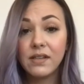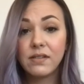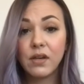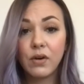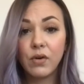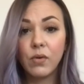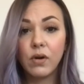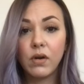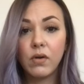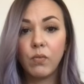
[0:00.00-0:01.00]
So
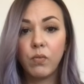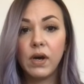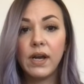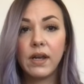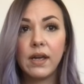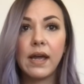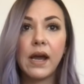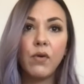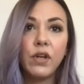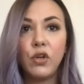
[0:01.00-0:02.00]

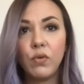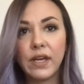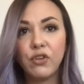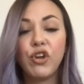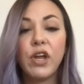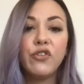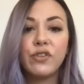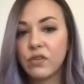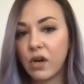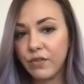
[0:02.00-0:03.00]
how can you like change
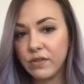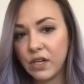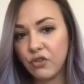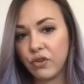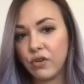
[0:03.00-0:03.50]
this conversation?